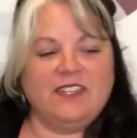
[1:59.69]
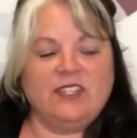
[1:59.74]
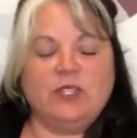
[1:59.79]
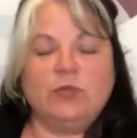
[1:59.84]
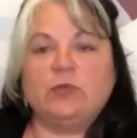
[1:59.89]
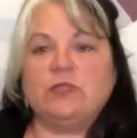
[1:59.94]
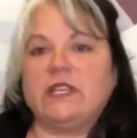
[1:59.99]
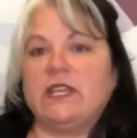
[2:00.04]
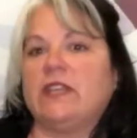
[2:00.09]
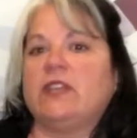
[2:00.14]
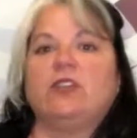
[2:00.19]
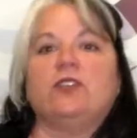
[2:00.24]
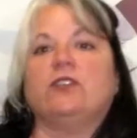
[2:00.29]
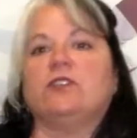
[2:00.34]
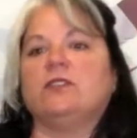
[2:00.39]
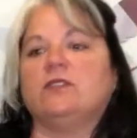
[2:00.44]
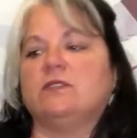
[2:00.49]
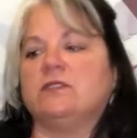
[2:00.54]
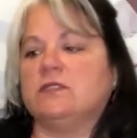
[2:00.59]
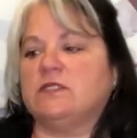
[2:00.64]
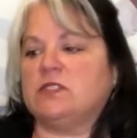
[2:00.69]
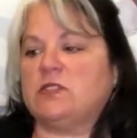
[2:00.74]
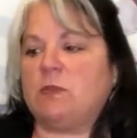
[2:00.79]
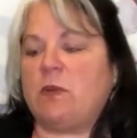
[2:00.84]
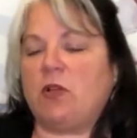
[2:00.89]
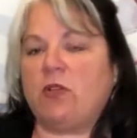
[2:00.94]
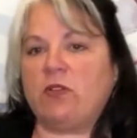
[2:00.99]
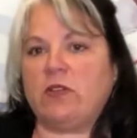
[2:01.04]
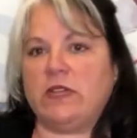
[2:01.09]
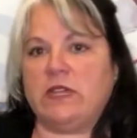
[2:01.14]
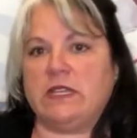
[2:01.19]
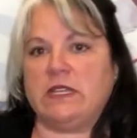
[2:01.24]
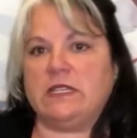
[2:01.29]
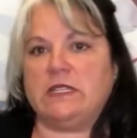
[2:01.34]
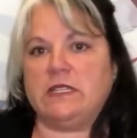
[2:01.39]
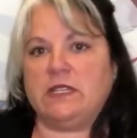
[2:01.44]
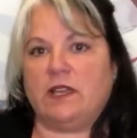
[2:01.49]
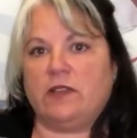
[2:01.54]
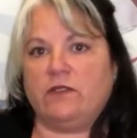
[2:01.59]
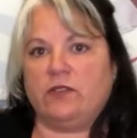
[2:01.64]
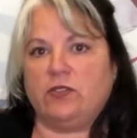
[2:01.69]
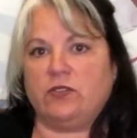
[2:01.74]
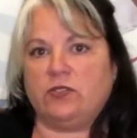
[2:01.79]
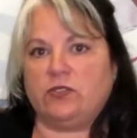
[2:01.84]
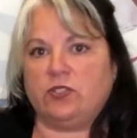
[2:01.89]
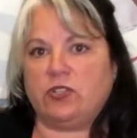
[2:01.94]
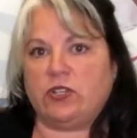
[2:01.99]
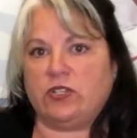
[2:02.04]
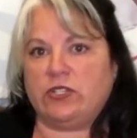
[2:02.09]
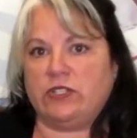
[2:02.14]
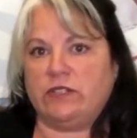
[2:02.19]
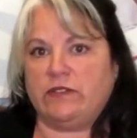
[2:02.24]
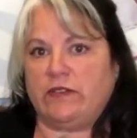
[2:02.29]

You will take your smaller end of your charging